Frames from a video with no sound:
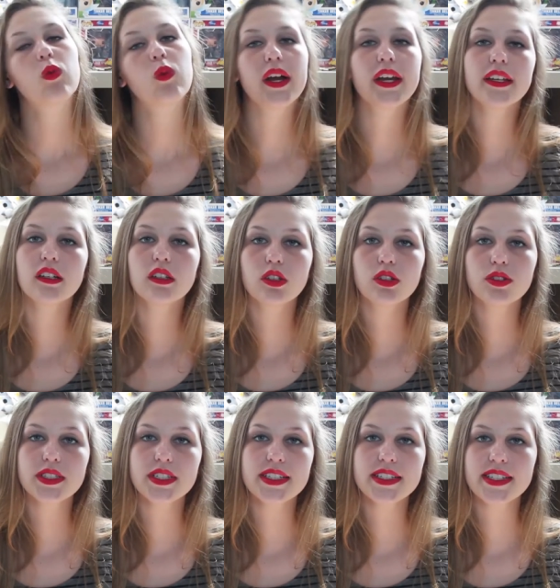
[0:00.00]
When
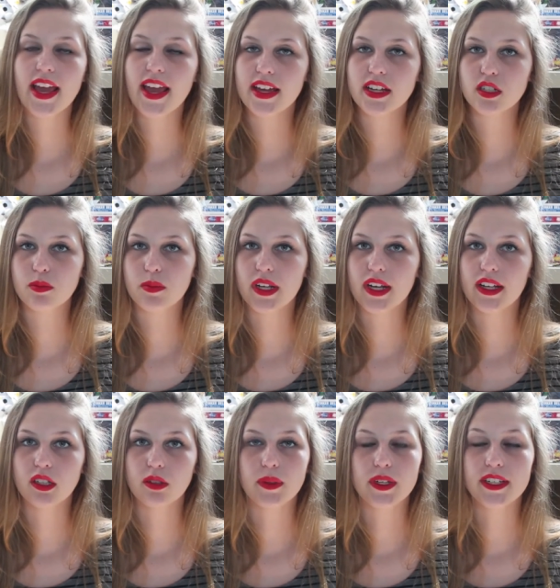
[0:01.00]
Lucy's aunt
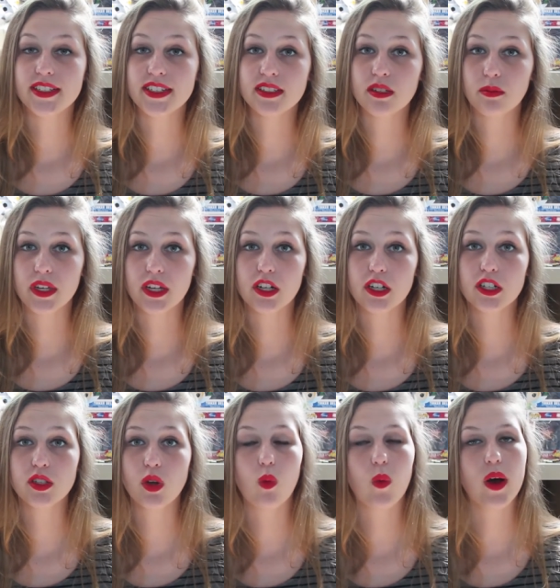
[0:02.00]
Penelope disappears
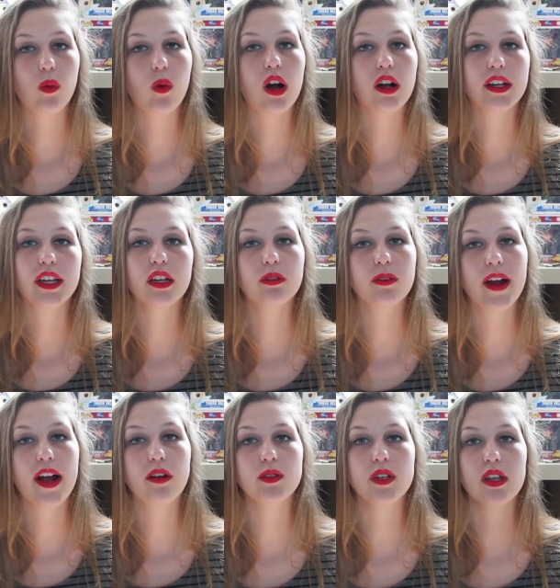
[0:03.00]
while walking
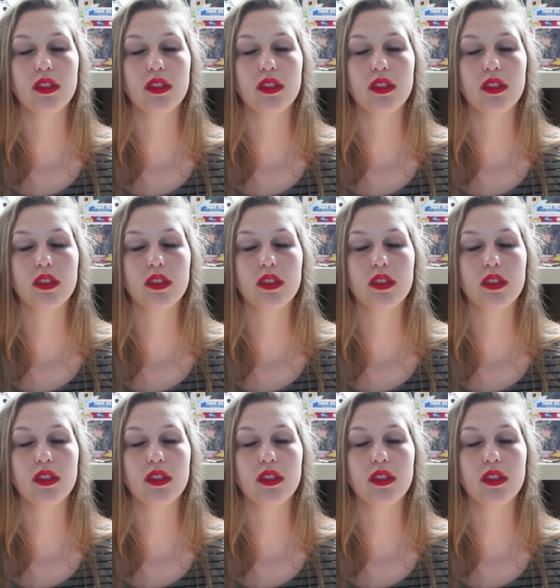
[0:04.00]
around